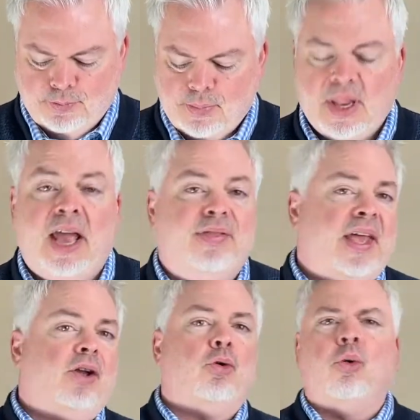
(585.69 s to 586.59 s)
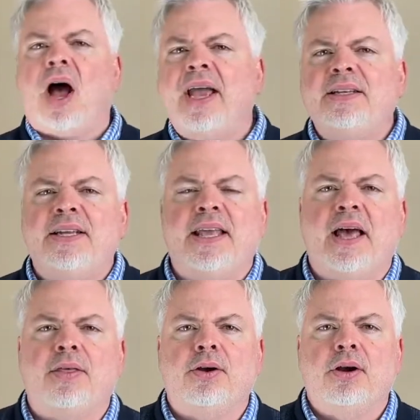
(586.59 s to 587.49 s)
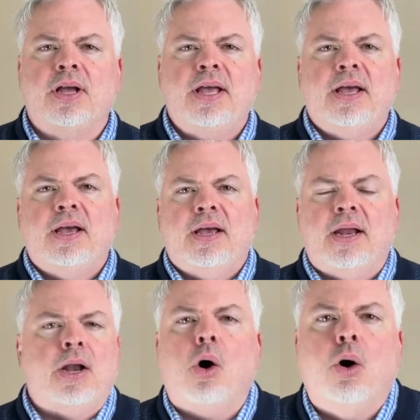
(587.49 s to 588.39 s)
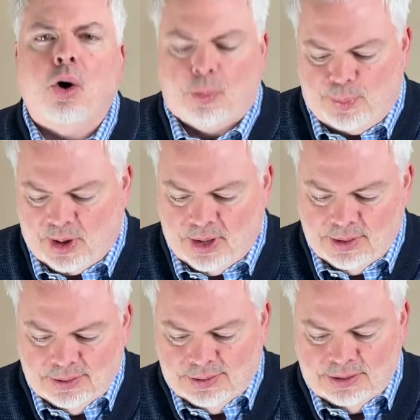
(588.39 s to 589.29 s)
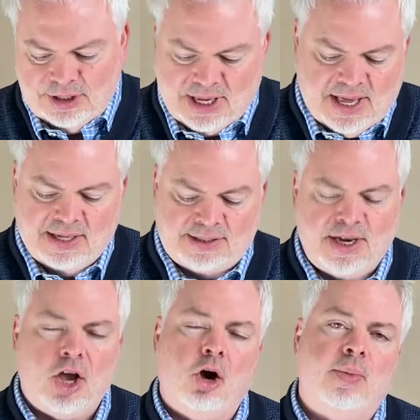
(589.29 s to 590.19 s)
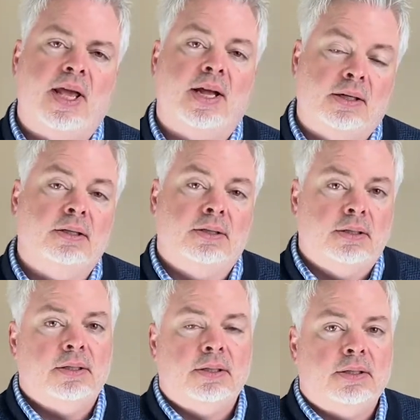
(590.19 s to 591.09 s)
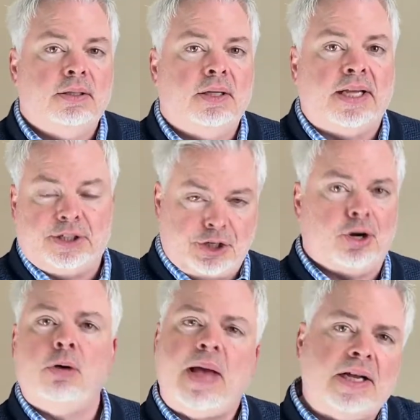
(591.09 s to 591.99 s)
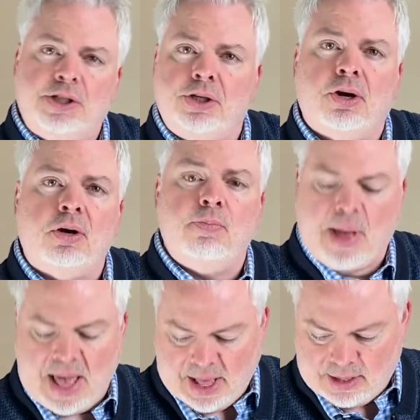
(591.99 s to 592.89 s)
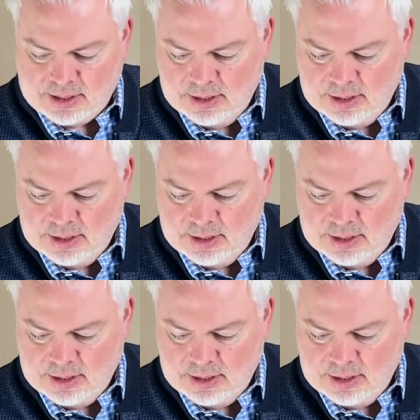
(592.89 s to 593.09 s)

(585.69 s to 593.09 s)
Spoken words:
And they cried together, and Orpah, she kissed Naomi, and she turned back. She turned back.